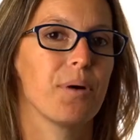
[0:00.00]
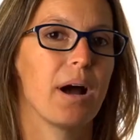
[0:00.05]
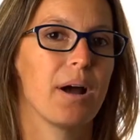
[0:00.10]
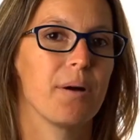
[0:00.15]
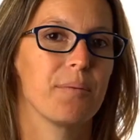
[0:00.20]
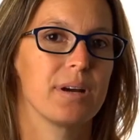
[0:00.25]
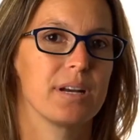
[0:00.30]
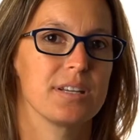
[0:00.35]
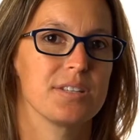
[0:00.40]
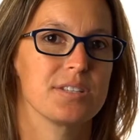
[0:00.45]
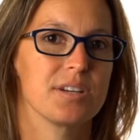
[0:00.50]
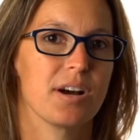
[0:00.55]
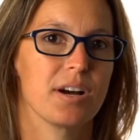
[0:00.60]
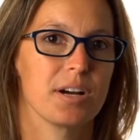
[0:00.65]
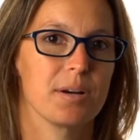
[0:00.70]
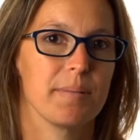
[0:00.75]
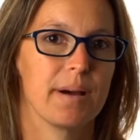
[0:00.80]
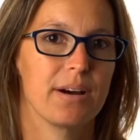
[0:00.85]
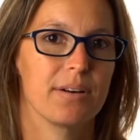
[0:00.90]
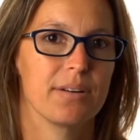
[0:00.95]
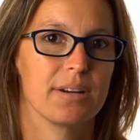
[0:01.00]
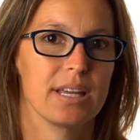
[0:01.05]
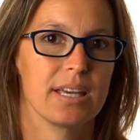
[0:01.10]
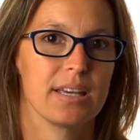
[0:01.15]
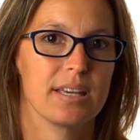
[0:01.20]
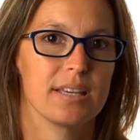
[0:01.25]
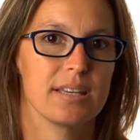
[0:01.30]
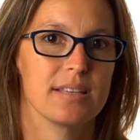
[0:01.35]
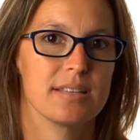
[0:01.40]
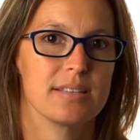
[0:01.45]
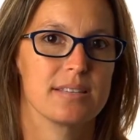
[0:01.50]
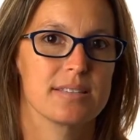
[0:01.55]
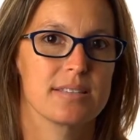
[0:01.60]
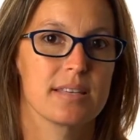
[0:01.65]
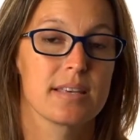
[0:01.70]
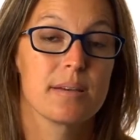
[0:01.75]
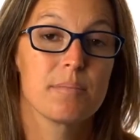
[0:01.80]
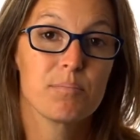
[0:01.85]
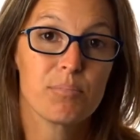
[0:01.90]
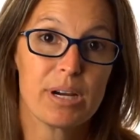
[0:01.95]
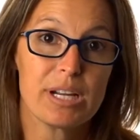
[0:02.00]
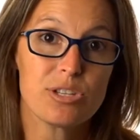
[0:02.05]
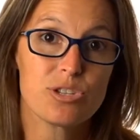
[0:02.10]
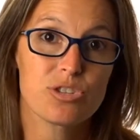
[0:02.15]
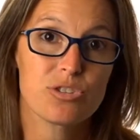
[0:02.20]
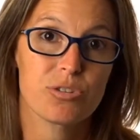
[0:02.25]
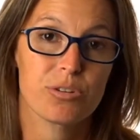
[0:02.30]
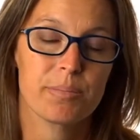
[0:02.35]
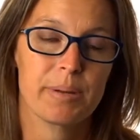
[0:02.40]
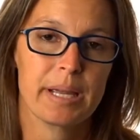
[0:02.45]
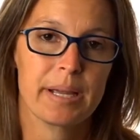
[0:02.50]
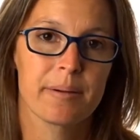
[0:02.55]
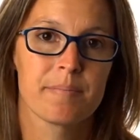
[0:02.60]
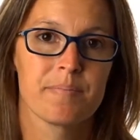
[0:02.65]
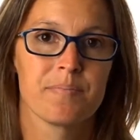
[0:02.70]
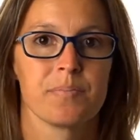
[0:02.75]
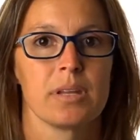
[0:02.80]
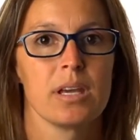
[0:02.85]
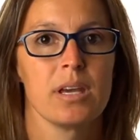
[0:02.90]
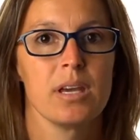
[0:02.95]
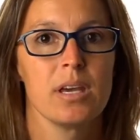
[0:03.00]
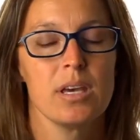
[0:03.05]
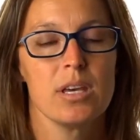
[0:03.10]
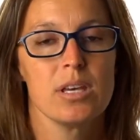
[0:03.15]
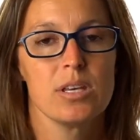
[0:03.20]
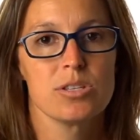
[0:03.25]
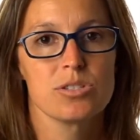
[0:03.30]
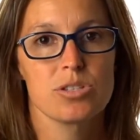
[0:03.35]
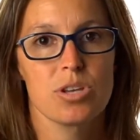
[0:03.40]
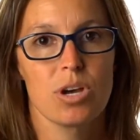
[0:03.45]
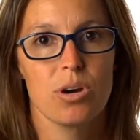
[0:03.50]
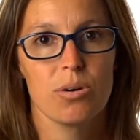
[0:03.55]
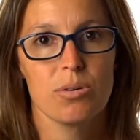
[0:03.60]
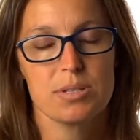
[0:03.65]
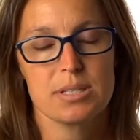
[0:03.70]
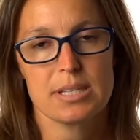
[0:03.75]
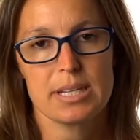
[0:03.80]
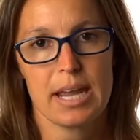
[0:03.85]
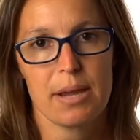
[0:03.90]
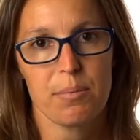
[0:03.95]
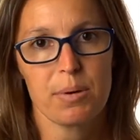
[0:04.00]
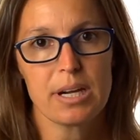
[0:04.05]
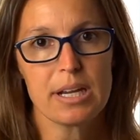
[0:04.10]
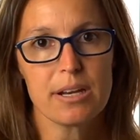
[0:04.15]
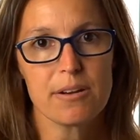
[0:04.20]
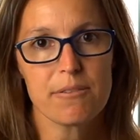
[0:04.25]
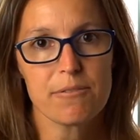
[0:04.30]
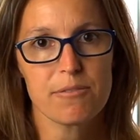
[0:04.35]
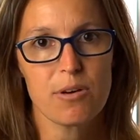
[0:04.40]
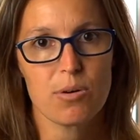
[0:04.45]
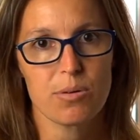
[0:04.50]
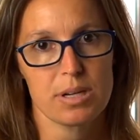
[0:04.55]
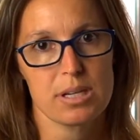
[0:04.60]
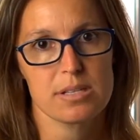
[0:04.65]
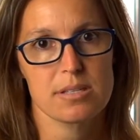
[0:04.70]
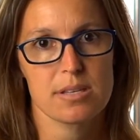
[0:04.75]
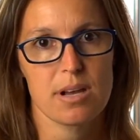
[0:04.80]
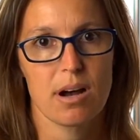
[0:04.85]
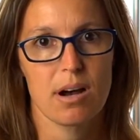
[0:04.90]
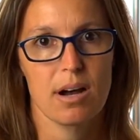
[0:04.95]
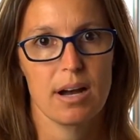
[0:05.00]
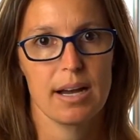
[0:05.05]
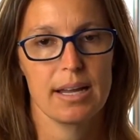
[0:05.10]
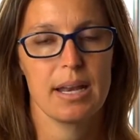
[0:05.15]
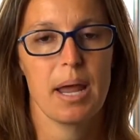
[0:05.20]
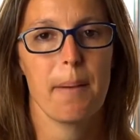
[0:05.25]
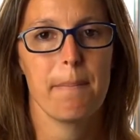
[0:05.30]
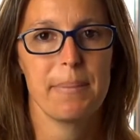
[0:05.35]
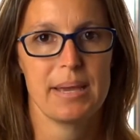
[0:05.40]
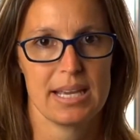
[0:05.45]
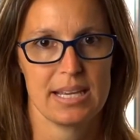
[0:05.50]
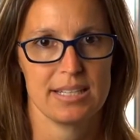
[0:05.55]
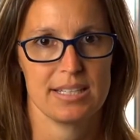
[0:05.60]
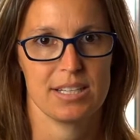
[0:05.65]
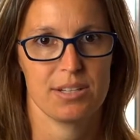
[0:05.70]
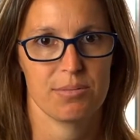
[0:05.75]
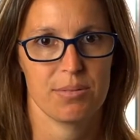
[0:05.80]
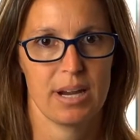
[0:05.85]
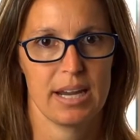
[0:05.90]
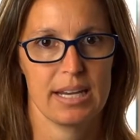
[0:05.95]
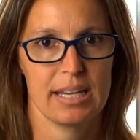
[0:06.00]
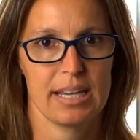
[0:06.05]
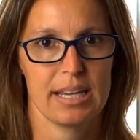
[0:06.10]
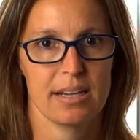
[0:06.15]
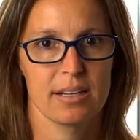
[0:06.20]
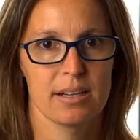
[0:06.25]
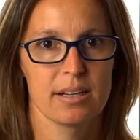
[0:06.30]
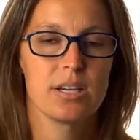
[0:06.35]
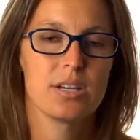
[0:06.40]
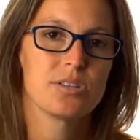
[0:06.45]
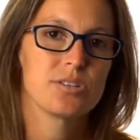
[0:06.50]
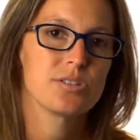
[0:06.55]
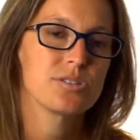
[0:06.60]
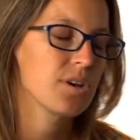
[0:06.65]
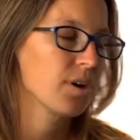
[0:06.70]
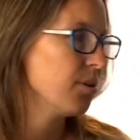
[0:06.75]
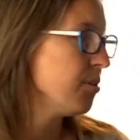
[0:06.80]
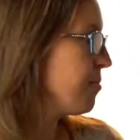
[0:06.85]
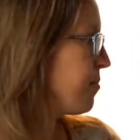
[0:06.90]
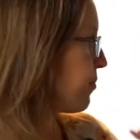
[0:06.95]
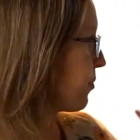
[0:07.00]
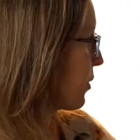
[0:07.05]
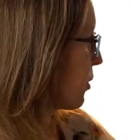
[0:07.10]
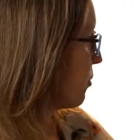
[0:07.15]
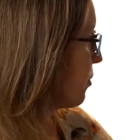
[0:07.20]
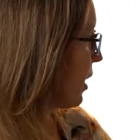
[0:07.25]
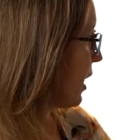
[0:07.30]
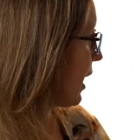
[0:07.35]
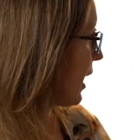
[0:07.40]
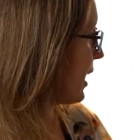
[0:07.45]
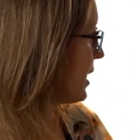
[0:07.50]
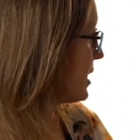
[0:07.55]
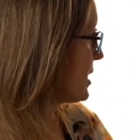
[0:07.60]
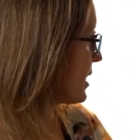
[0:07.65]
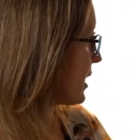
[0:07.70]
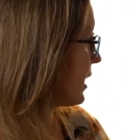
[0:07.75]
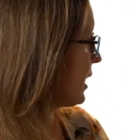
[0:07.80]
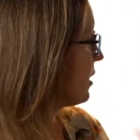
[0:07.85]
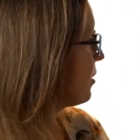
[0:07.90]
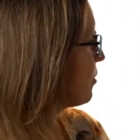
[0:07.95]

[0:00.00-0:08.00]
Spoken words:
I want to talk about is brainstorming. So today we're going to focus on opinion writing. So what I did